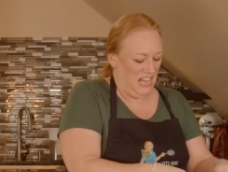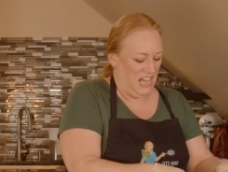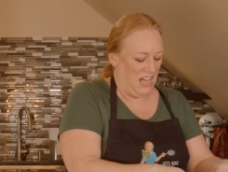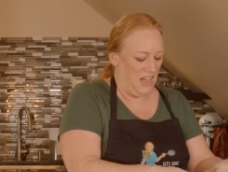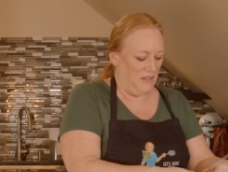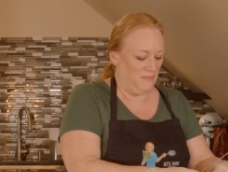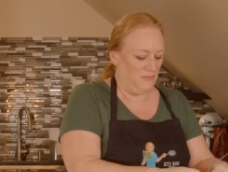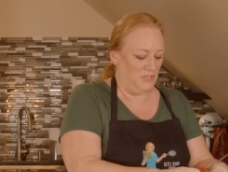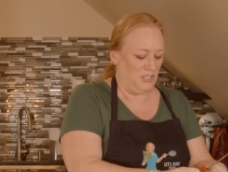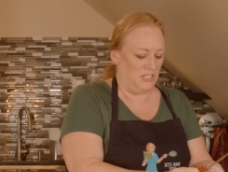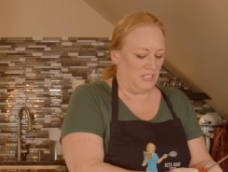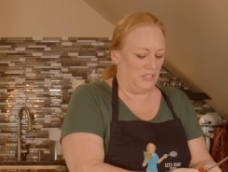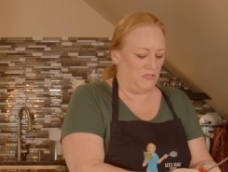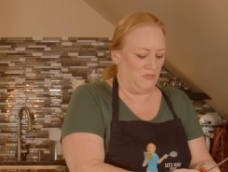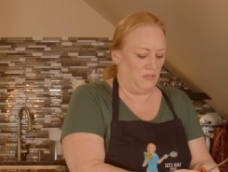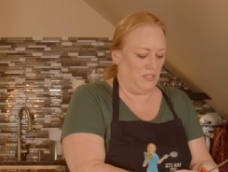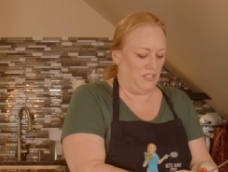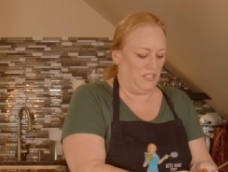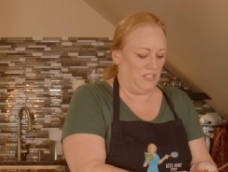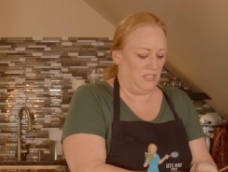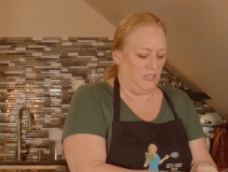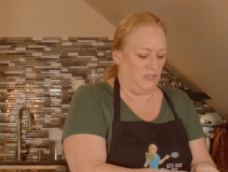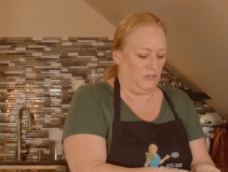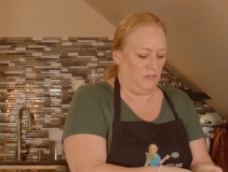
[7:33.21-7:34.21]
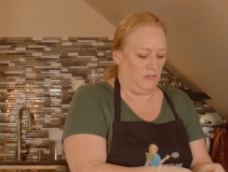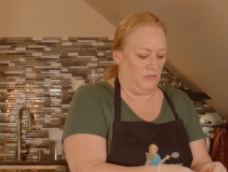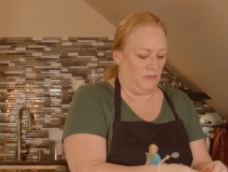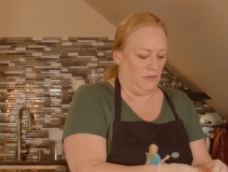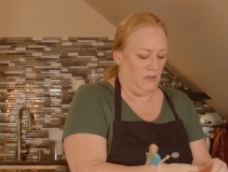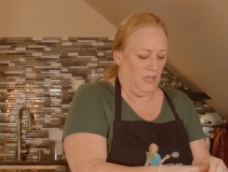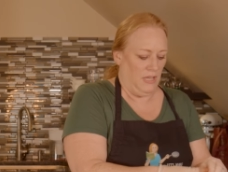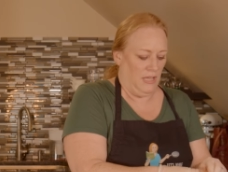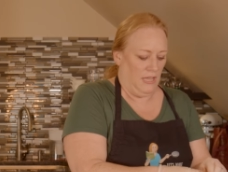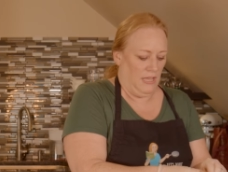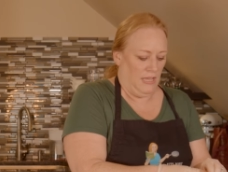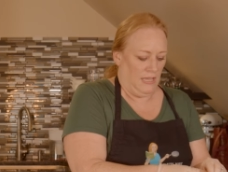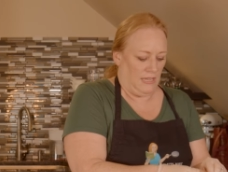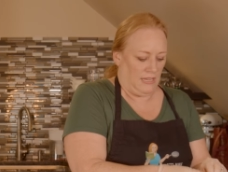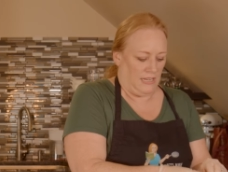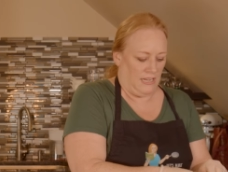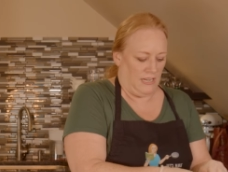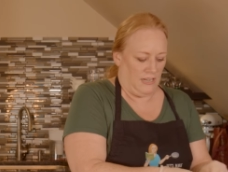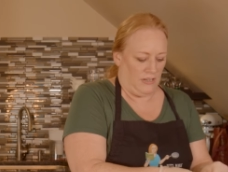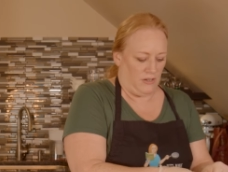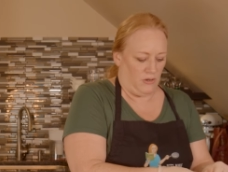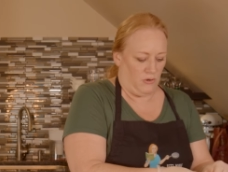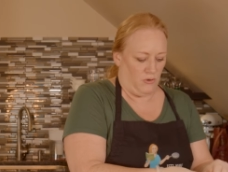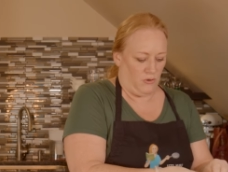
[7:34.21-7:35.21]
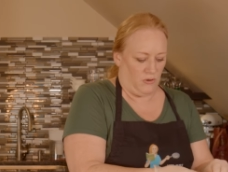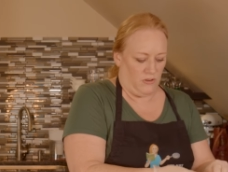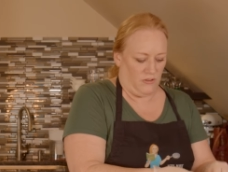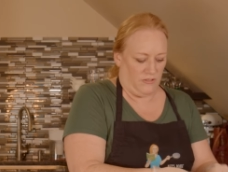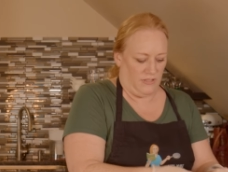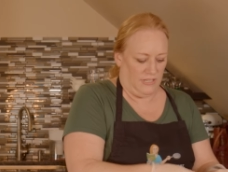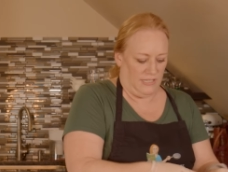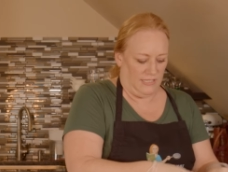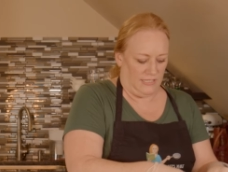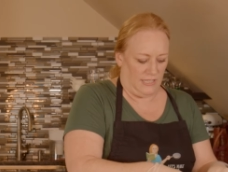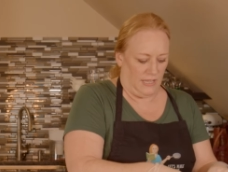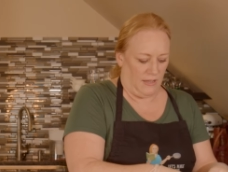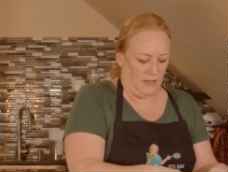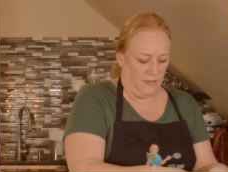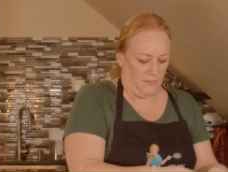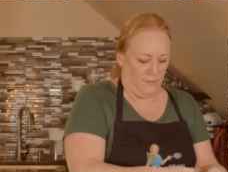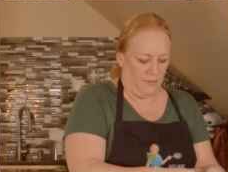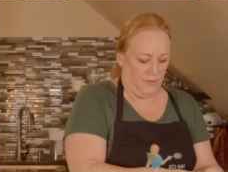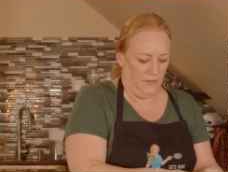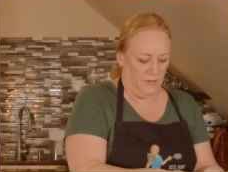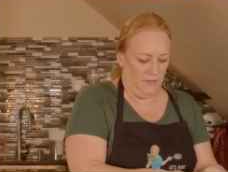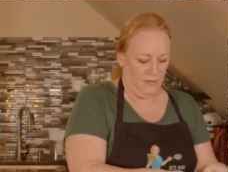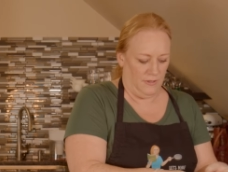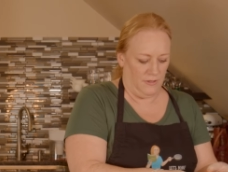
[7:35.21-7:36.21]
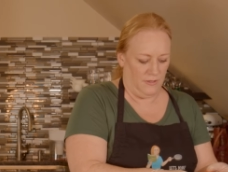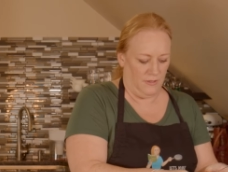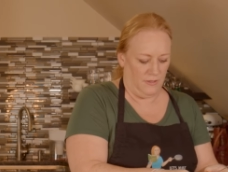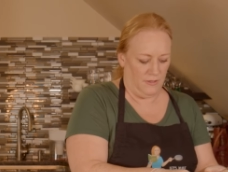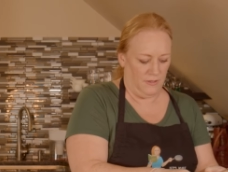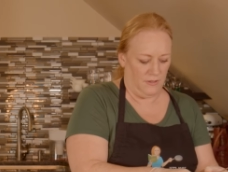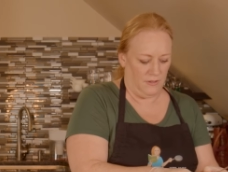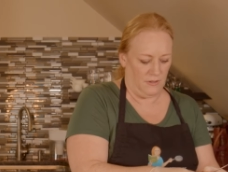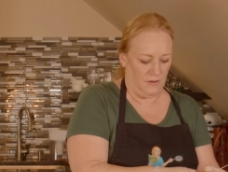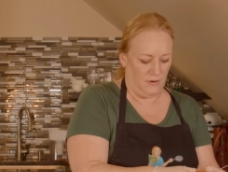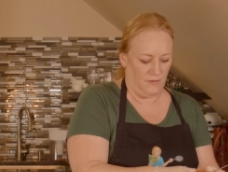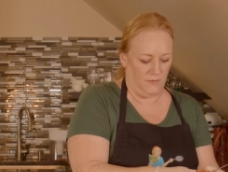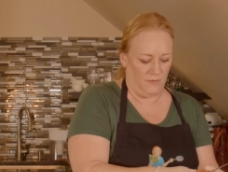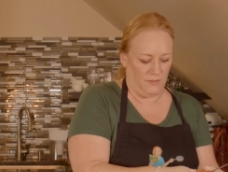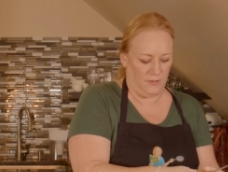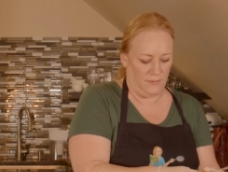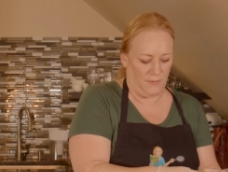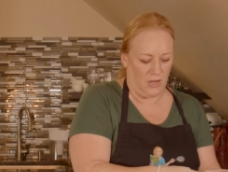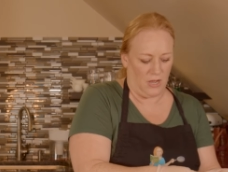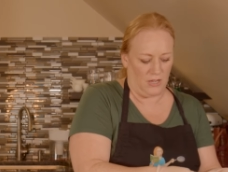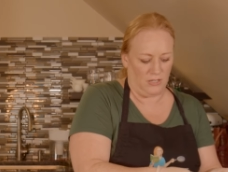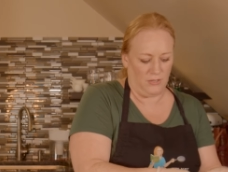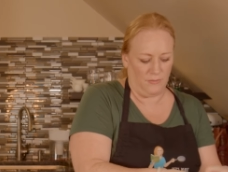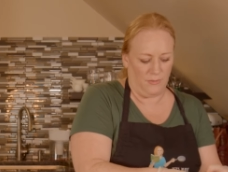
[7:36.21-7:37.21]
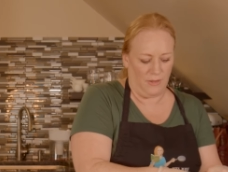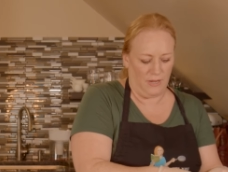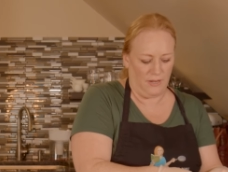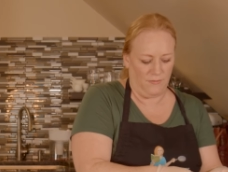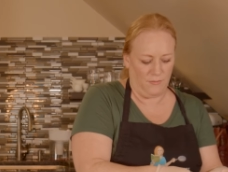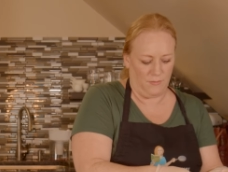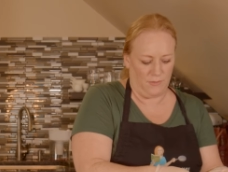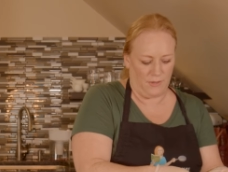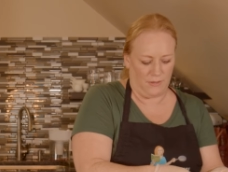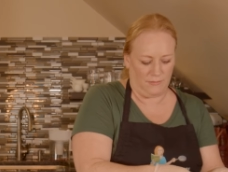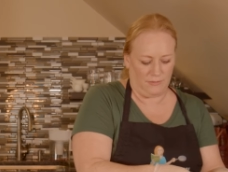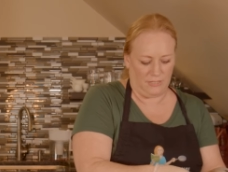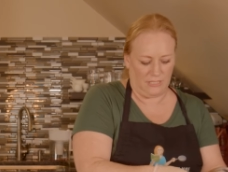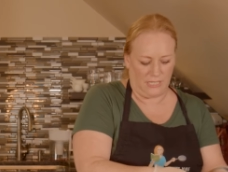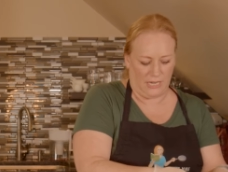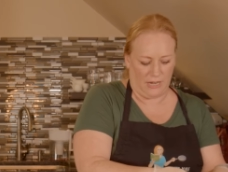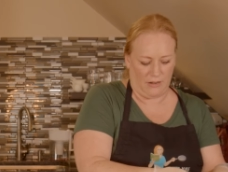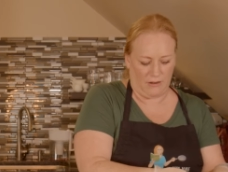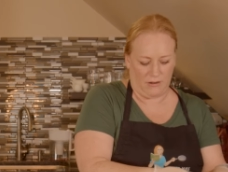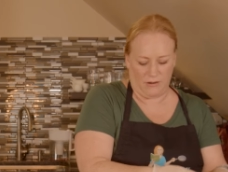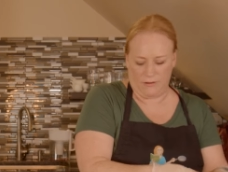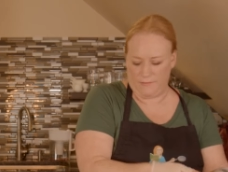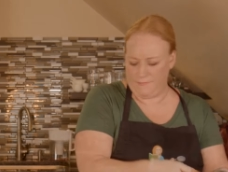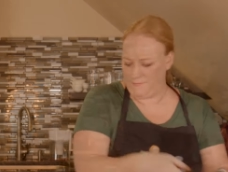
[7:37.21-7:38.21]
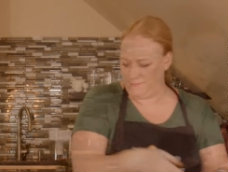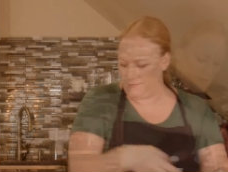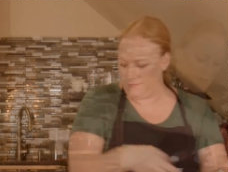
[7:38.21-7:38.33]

I'm just going to kind of quarter these up over the pot. You might even be able to tear them.